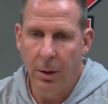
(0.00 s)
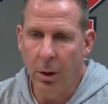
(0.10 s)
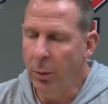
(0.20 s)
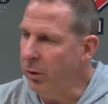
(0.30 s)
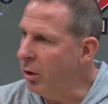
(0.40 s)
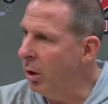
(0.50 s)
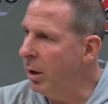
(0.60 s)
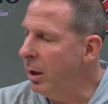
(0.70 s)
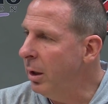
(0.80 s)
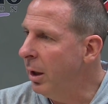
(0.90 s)
It was
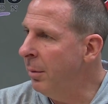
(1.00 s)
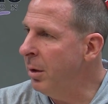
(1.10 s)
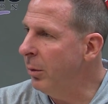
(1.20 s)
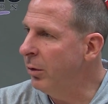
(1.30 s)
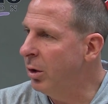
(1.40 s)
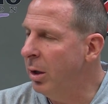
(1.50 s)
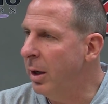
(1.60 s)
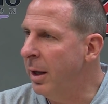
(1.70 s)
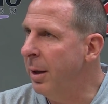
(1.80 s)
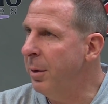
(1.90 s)

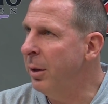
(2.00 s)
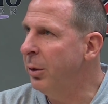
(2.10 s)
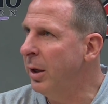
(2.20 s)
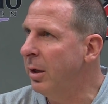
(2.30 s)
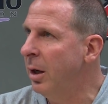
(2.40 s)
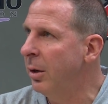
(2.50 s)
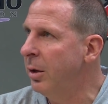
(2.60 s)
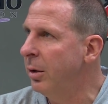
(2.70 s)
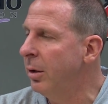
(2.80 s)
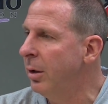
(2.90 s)
good. I think
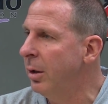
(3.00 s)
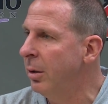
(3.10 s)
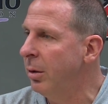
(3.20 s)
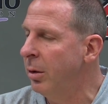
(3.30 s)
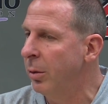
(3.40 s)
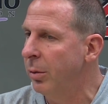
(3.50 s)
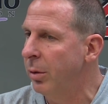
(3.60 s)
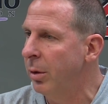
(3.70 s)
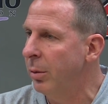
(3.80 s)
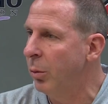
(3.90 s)

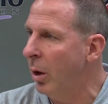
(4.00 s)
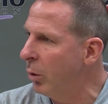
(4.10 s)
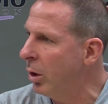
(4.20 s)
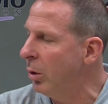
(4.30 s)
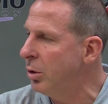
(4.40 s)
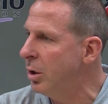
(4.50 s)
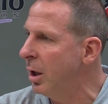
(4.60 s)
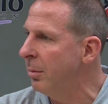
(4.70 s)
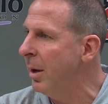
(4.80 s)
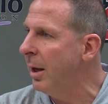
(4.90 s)
they're well-coached
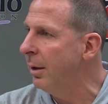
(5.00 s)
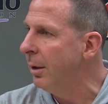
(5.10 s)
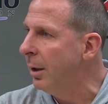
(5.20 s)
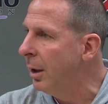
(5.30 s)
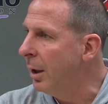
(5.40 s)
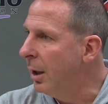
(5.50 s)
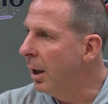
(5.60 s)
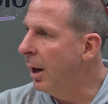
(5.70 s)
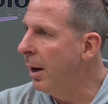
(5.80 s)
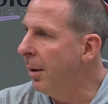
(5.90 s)
young men
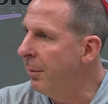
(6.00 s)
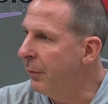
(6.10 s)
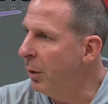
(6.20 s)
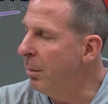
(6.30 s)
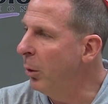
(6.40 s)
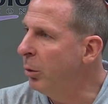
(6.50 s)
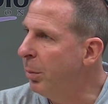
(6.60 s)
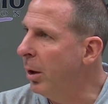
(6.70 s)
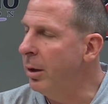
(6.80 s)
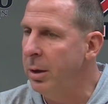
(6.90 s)
for the most
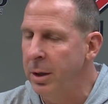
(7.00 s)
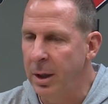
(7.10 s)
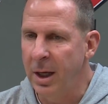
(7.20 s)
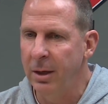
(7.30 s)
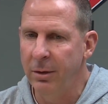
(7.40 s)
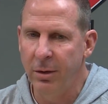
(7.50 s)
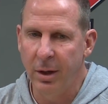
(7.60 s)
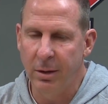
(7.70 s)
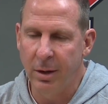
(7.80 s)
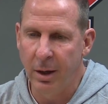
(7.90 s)
part, and kids
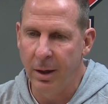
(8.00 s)
that